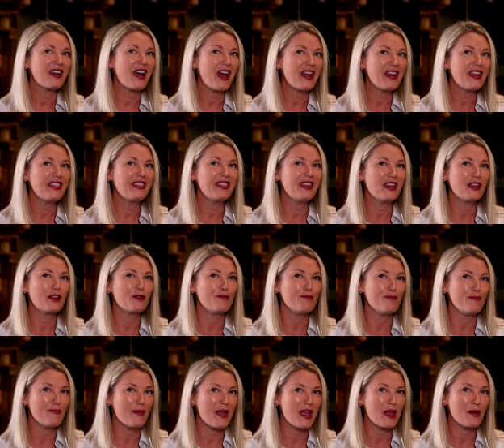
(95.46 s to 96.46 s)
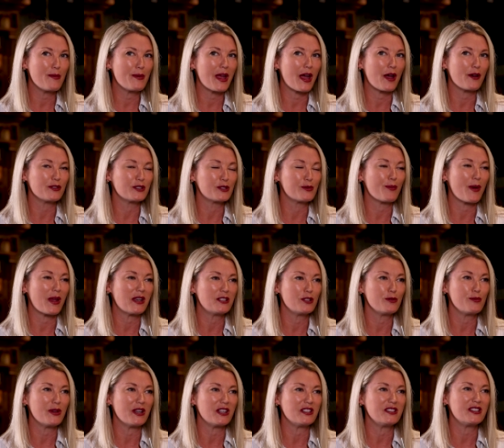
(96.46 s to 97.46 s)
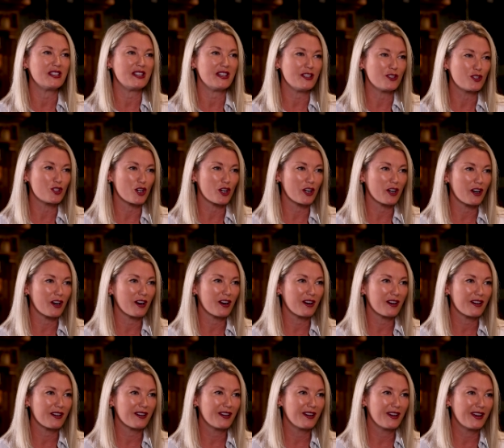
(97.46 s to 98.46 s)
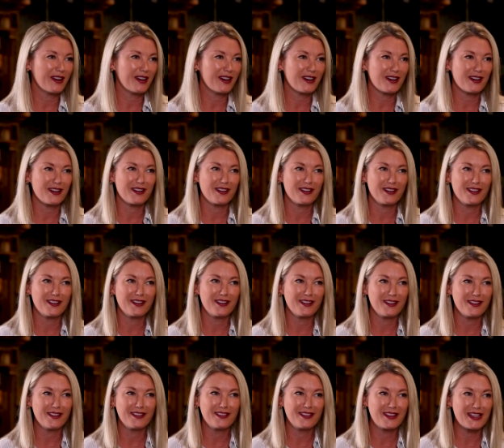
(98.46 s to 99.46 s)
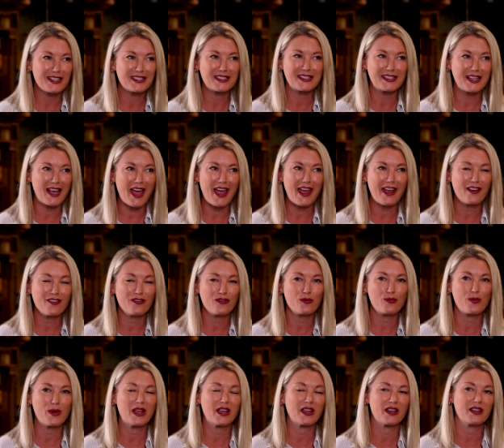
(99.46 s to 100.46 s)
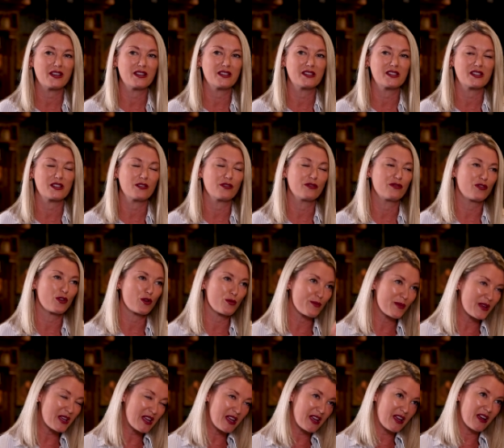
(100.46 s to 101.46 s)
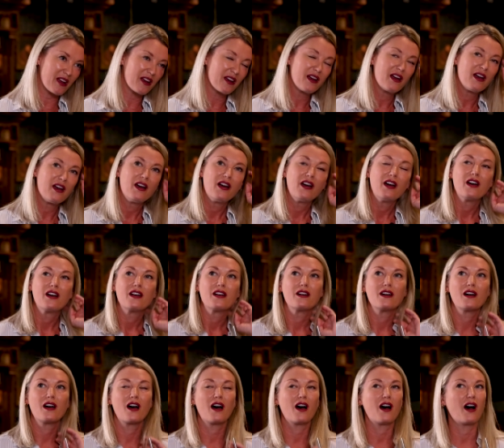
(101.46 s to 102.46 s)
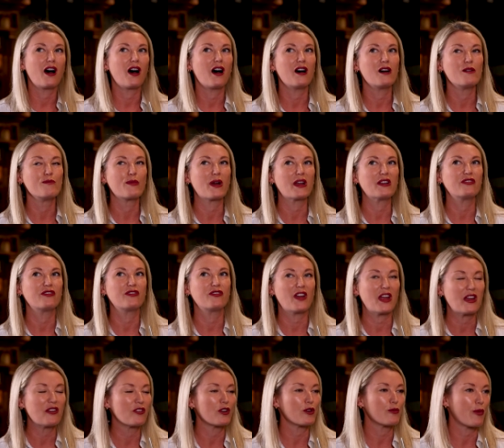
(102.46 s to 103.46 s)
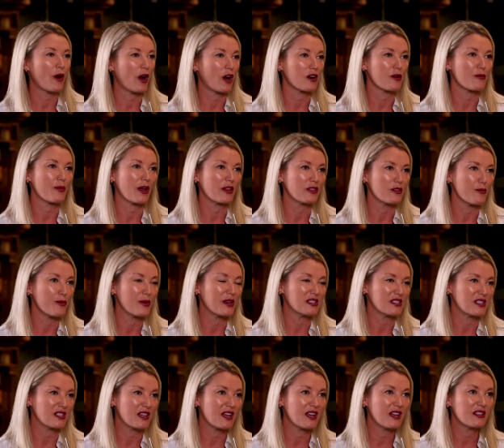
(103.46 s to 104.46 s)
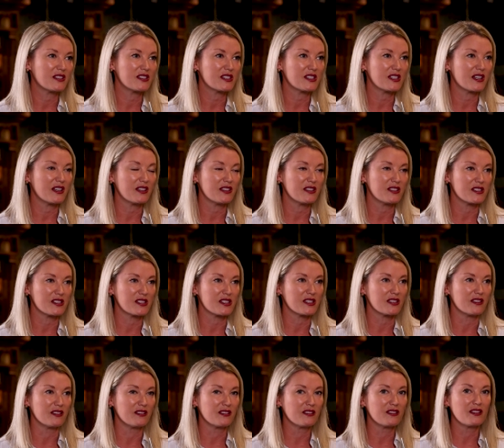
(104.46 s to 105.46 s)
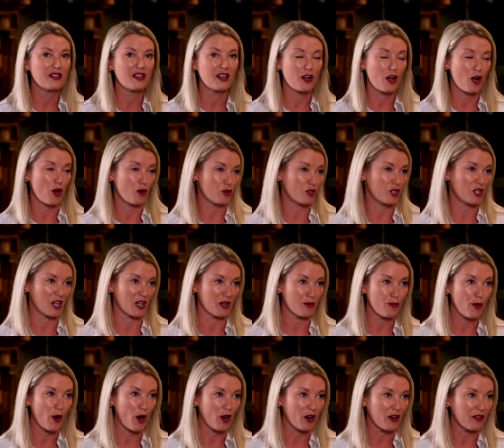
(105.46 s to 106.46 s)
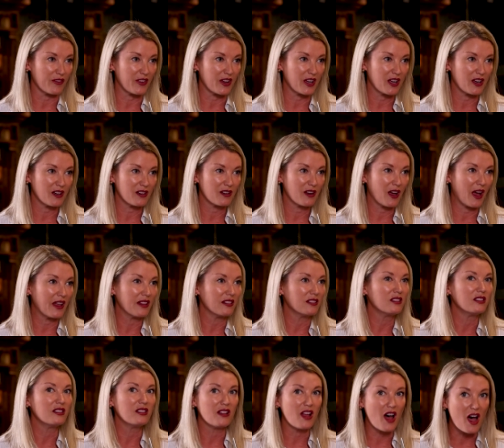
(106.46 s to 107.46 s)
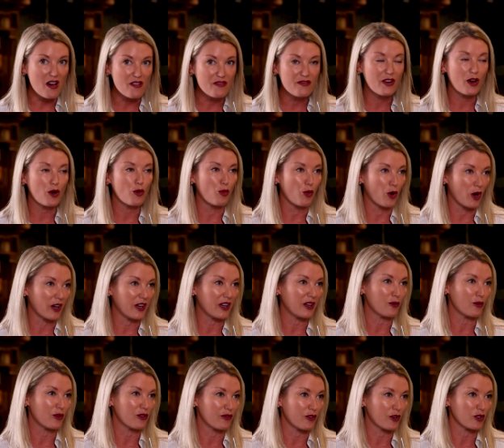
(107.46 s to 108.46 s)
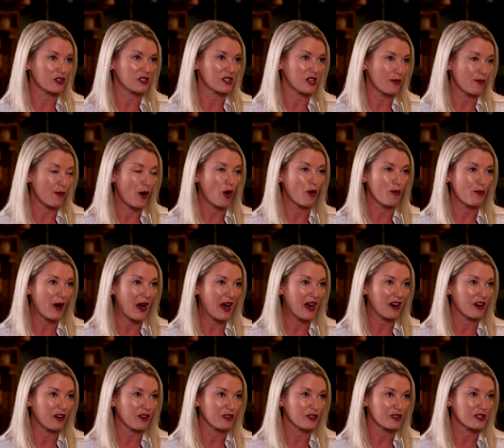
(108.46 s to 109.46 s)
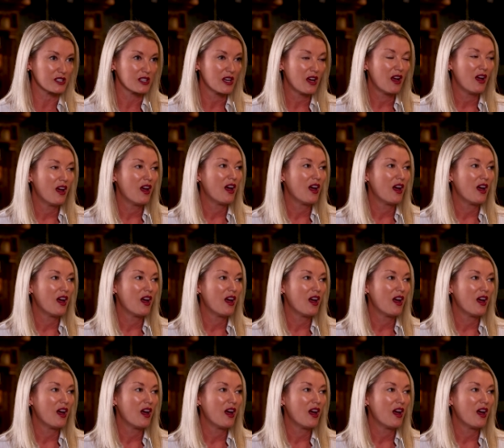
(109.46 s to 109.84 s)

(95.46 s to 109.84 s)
kind of think maybe I was meant to be a teacher in this life, because for me, my favorite part about the business is the coaching part of it. I love working with first-time home buyers,